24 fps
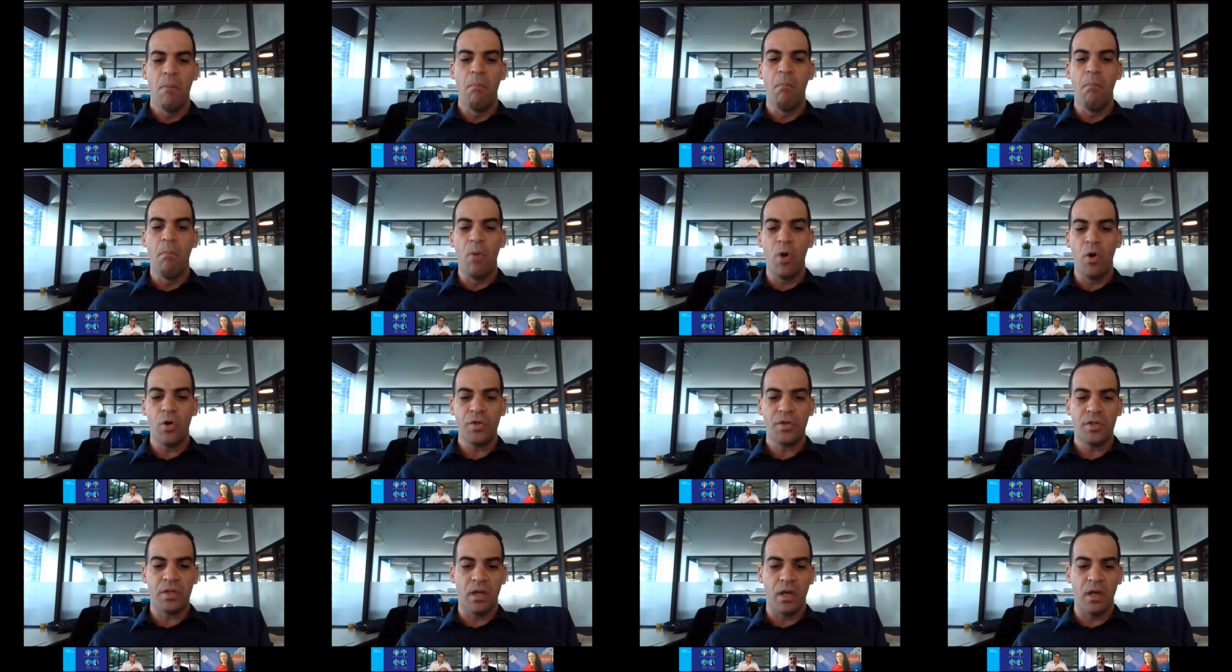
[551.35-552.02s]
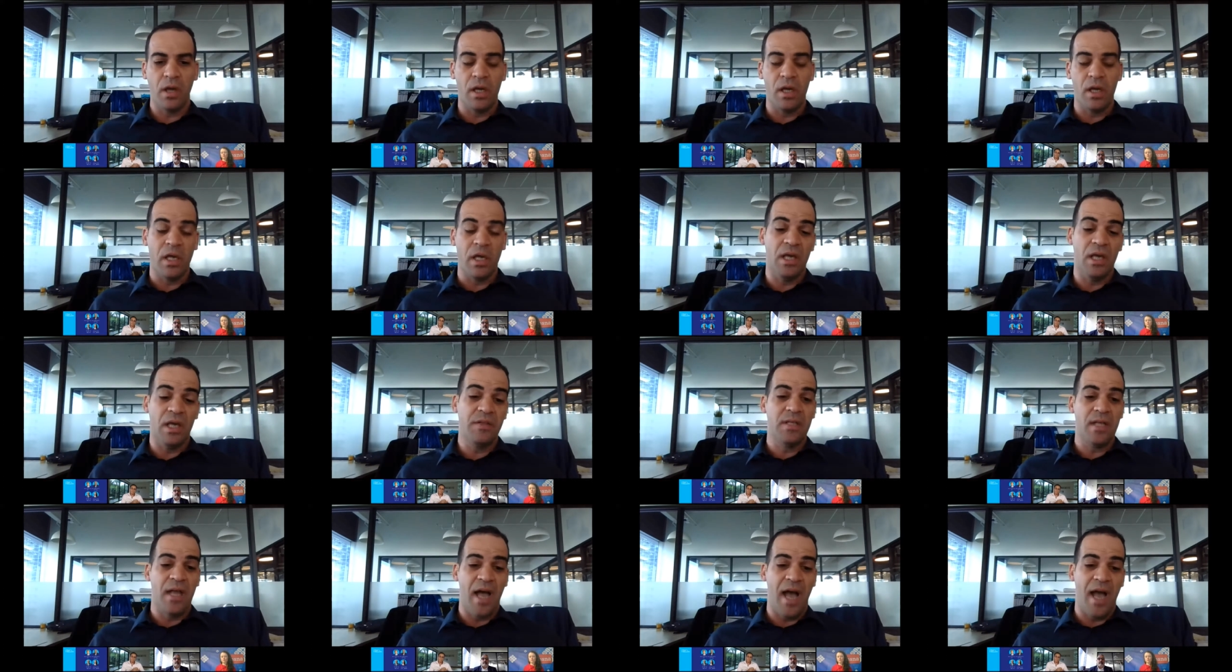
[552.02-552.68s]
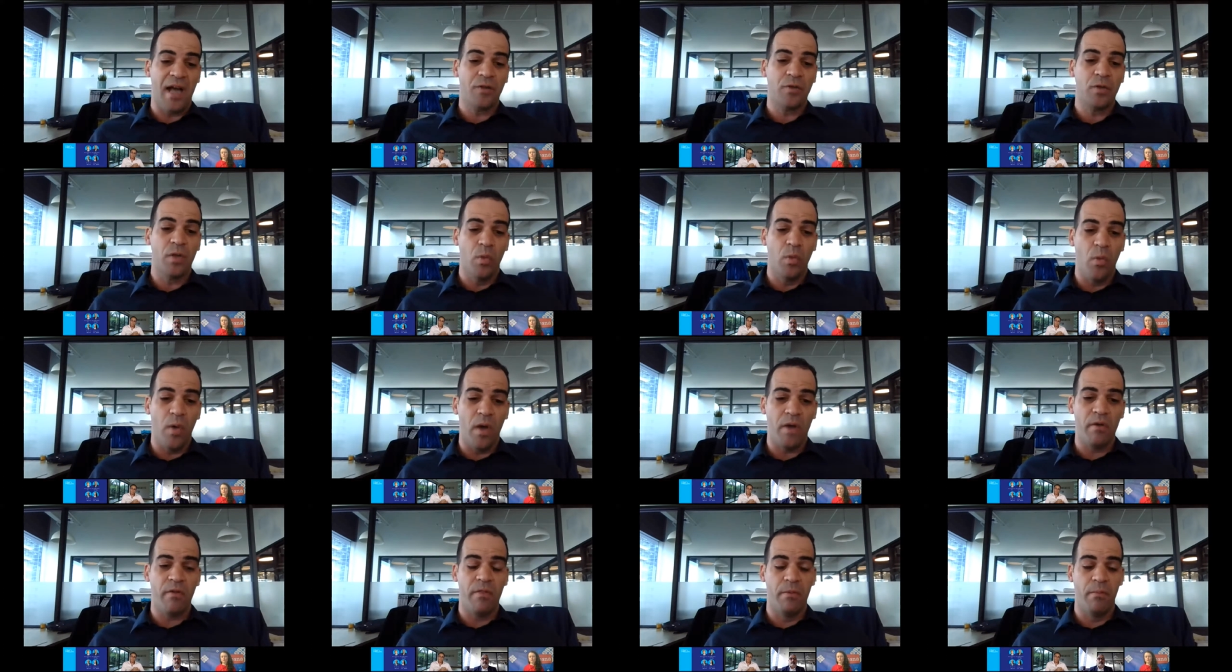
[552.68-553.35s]
it's actually
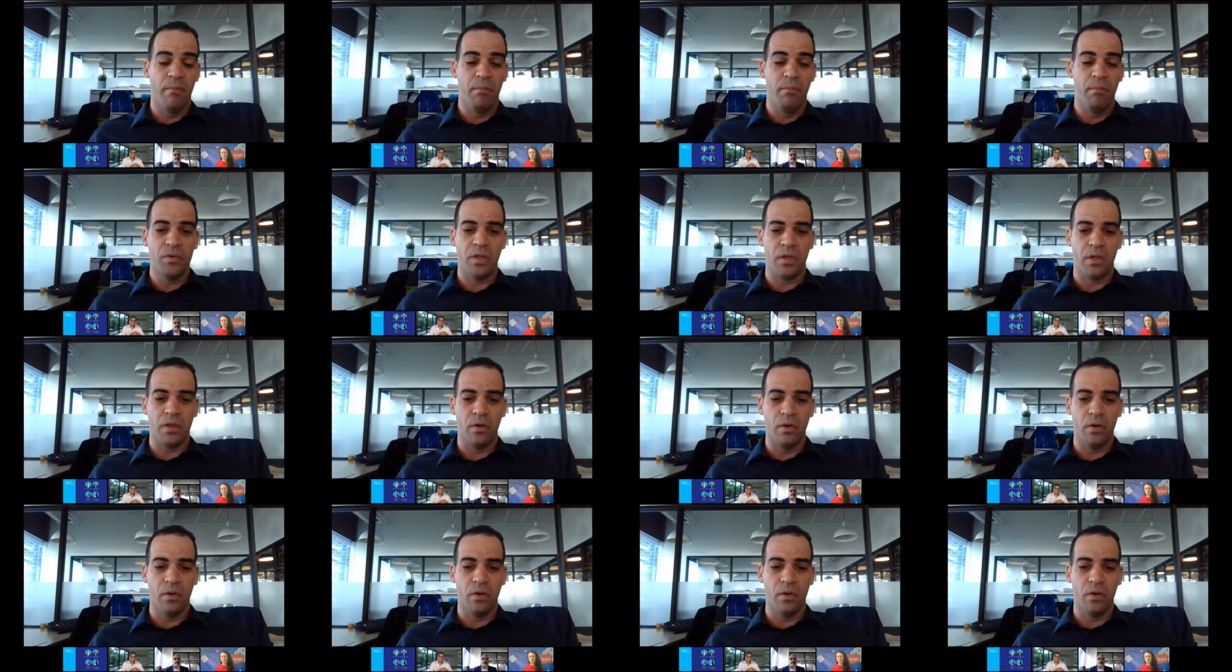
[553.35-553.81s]
one of the most